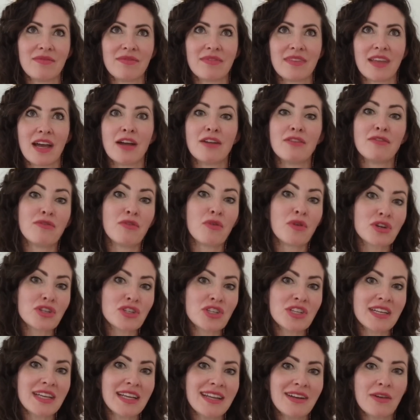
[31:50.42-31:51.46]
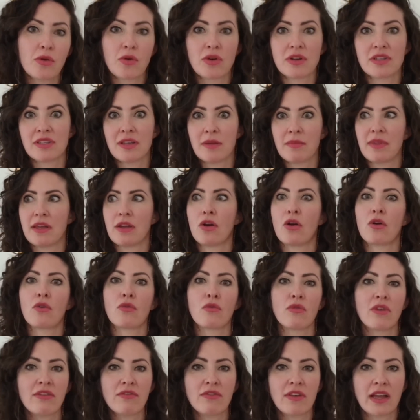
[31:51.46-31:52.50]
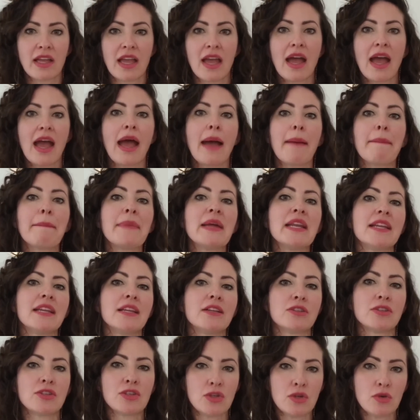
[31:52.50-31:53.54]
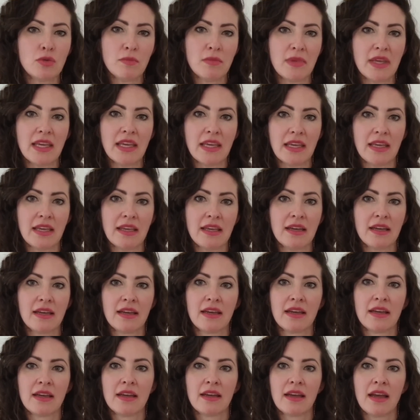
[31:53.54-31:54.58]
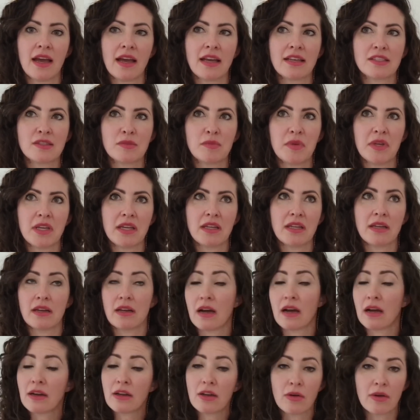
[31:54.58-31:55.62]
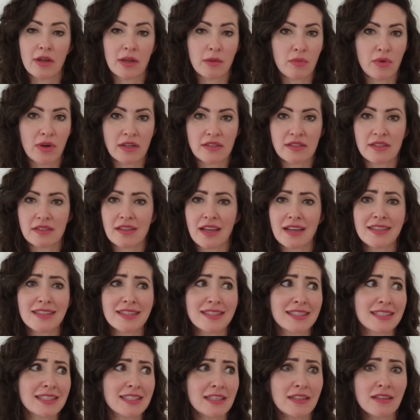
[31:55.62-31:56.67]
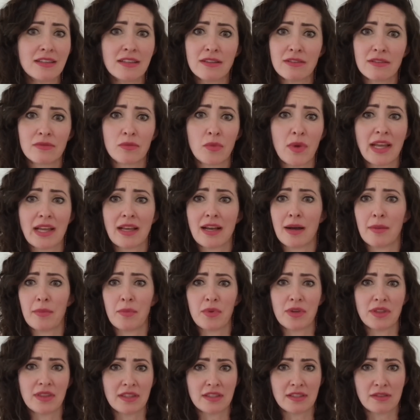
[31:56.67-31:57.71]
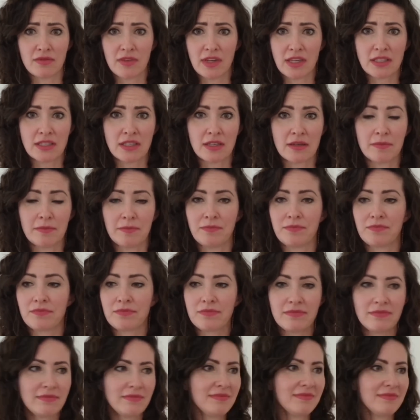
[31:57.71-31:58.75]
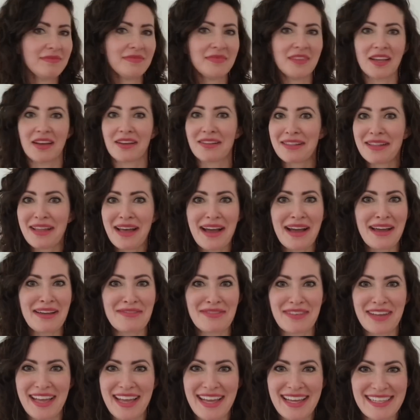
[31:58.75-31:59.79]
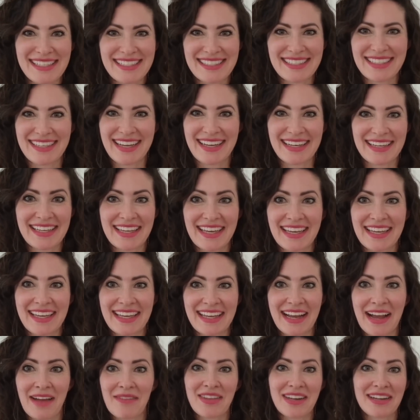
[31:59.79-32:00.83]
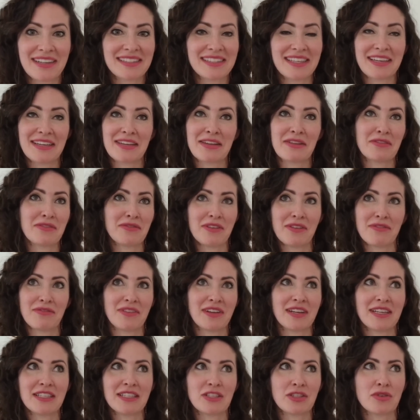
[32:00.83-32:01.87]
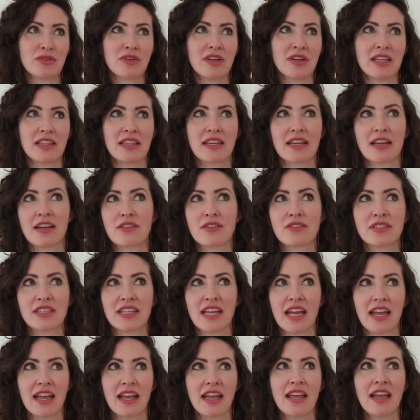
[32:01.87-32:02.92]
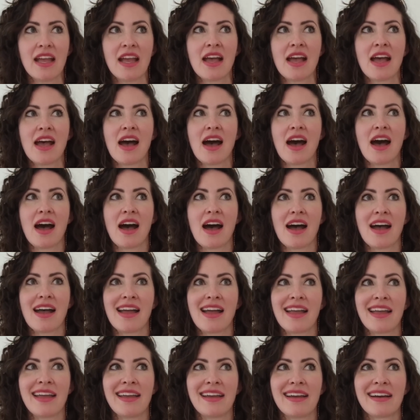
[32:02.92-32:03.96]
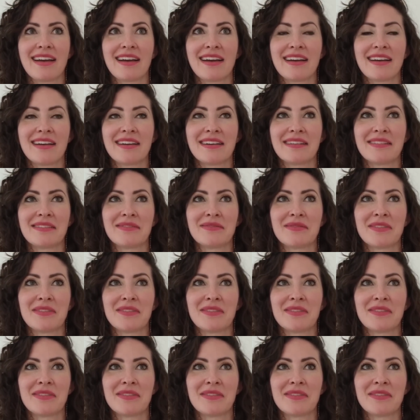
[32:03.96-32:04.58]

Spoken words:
unfortunate or something horrific happening to me, has been an ongoing process. I still wake up with this victim alive and kicking. I mean, I'll tell you a funny story. The other day, I